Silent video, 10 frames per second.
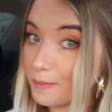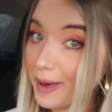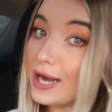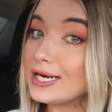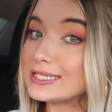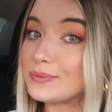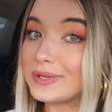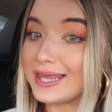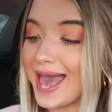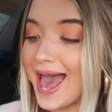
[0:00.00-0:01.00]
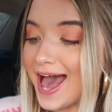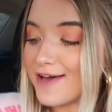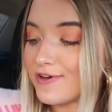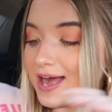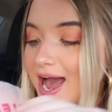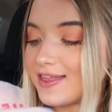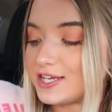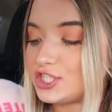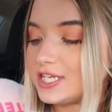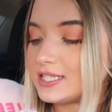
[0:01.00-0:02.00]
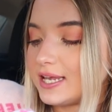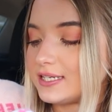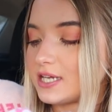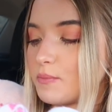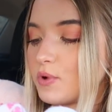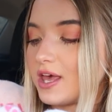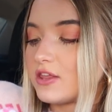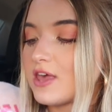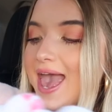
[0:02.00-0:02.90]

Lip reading: So Butter doesn't really have a guy that she's linked up with,